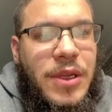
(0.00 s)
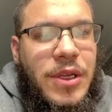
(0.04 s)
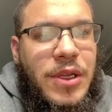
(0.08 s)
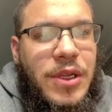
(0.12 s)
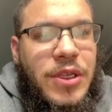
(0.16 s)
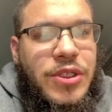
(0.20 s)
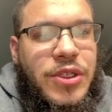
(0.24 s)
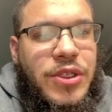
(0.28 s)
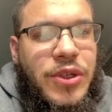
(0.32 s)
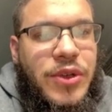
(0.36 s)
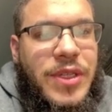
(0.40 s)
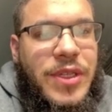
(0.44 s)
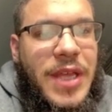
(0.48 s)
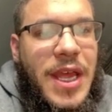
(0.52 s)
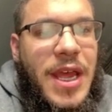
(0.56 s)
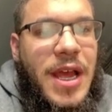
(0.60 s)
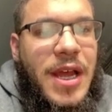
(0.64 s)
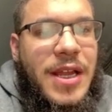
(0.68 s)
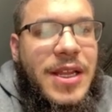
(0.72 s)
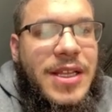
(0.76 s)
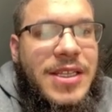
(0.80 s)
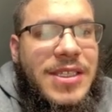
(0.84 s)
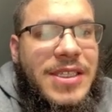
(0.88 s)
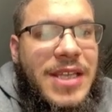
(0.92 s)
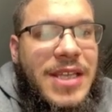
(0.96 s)
So they
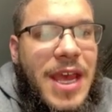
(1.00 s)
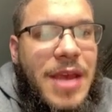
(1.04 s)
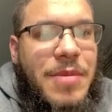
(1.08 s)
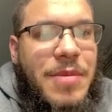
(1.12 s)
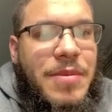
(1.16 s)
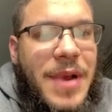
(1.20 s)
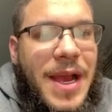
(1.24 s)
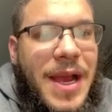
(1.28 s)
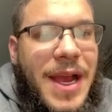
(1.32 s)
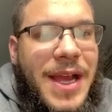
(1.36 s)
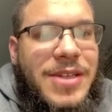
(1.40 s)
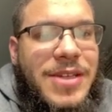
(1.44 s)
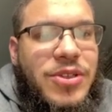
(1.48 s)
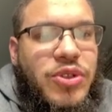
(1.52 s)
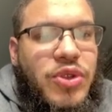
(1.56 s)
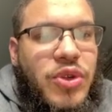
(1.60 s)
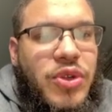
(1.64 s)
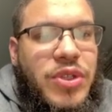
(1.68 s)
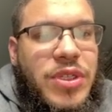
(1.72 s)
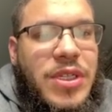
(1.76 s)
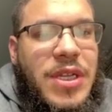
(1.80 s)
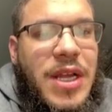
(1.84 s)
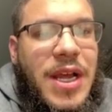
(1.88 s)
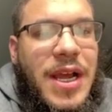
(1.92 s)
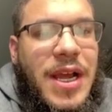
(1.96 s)
are the same.
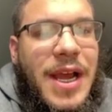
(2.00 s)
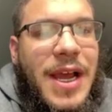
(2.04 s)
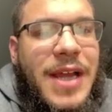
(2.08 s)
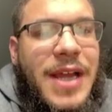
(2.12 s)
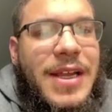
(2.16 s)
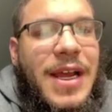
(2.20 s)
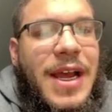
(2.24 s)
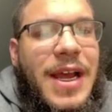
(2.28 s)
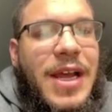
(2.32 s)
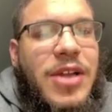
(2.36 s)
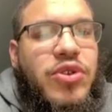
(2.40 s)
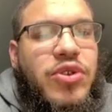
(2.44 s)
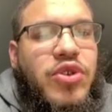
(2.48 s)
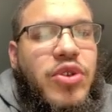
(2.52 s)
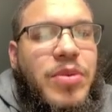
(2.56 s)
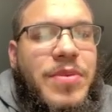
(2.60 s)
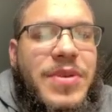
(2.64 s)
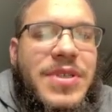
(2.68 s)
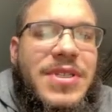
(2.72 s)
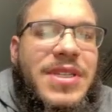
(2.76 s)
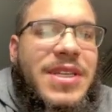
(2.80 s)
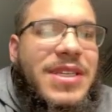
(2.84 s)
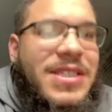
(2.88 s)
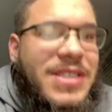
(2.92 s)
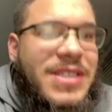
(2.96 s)
Antunna and antum
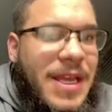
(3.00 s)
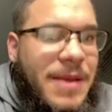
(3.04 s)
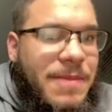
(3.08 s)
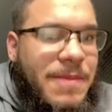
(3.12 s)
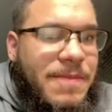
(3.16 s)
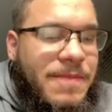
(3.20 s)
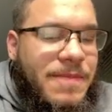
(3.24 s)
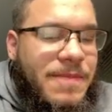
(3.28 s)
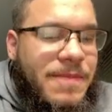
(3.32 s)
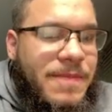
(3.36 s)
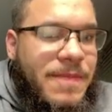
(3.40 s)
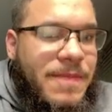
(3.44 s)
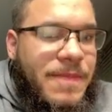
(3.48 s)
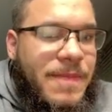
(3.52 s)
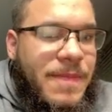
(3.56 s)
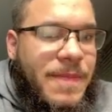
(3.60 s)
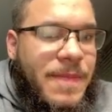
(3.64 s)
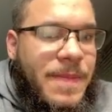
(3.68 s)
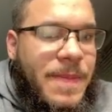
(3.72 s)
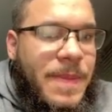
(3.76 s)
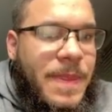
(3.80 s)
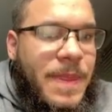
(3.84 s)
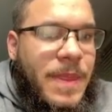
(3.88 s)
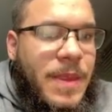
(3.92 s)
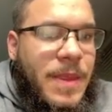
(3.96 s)
is the same.
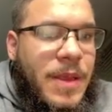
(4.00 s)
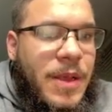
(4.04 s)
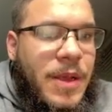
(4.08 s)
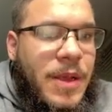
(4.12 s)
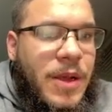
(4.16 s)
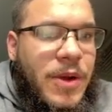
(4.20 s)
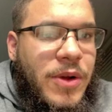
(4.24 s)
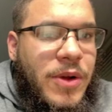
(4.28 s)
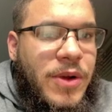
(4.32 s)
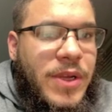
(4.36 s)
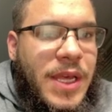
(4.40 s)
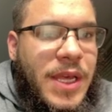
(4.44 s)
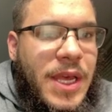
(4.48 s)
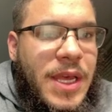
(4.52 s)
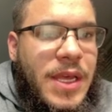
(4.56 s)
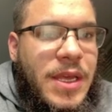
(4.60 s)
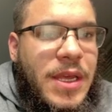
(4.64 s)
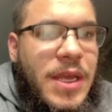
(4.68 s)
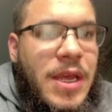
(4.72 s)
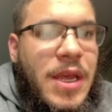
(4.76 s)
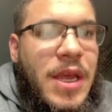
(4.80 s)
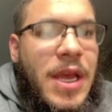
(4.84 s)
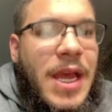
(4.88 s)
Okay.